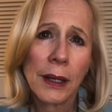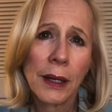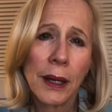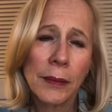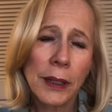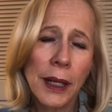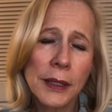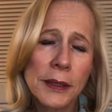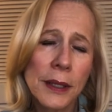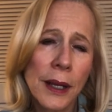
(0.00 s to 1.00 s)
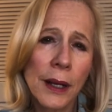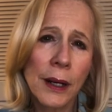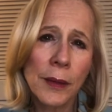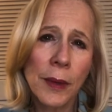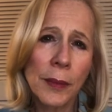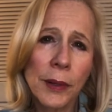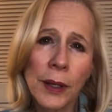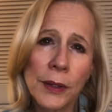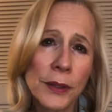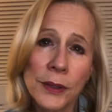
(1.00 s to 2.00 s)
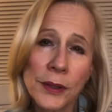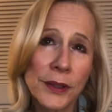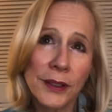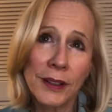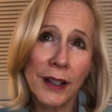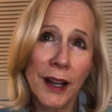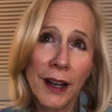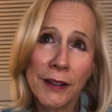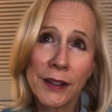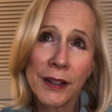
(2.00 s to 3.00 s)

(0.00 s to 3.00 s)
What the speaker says: I'm glad Sarah and my brothers are still alive.